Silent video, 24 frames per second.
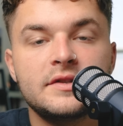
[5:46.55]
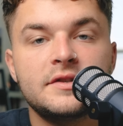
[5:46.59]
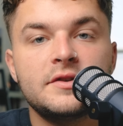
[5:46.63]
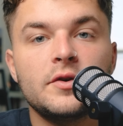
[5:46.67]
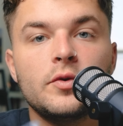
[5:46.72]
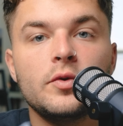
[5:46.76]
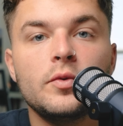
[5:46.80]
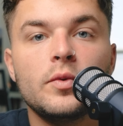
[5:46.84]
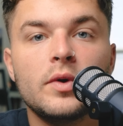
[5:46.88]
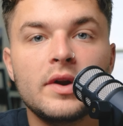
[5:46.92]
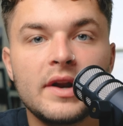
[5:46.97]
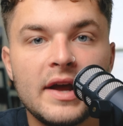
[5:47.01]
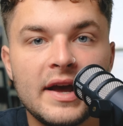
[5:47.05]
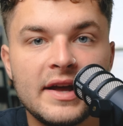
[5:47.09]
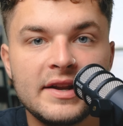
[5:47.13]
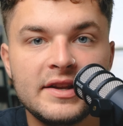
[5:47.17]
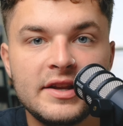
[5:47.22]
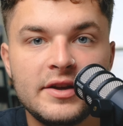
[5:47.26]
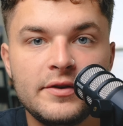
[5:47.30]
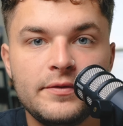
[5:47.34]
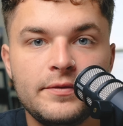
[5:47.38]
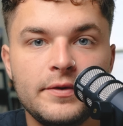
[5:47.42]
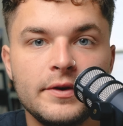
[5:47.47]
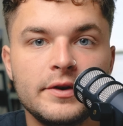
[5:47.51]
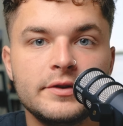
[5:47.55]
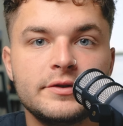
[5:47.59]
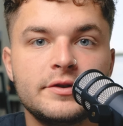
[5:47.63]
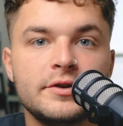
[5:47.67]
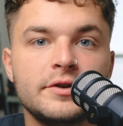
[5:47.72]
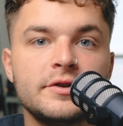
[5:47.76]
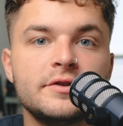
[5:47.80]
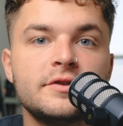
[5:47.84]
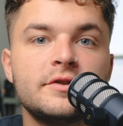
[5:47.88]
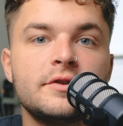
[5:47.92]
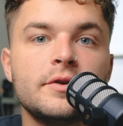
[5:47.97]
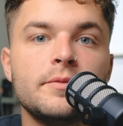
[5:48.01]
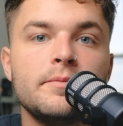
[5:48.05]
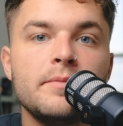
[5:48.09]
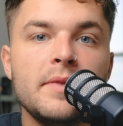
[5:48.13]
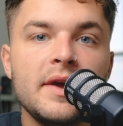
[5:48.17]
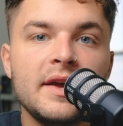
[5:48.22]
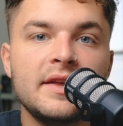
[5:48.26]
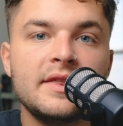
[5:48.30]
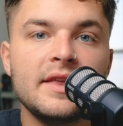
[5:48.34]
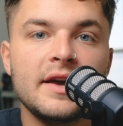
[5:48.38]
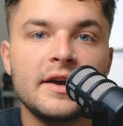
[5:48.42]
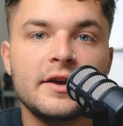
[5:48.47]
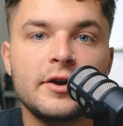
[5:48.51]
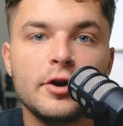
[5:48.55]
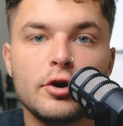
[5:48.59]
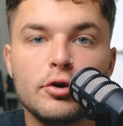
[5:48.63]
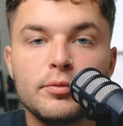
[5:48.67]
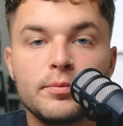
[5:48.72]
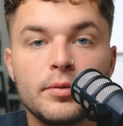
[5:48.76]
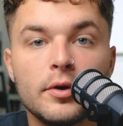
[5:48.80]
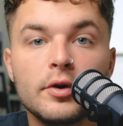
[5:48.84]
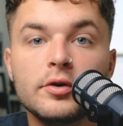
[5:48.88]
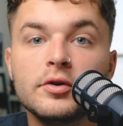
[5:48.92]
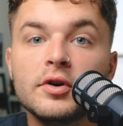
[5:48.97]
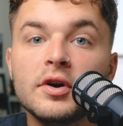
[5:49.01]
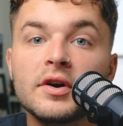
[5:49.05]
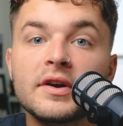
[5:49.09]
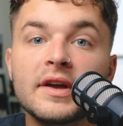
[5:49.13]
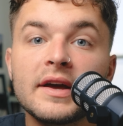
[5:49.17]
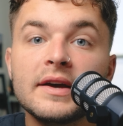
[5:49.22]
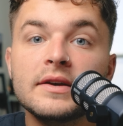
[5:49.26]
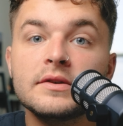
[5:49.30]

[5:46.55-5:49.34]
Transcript: so we want ND filters to make that GoPro look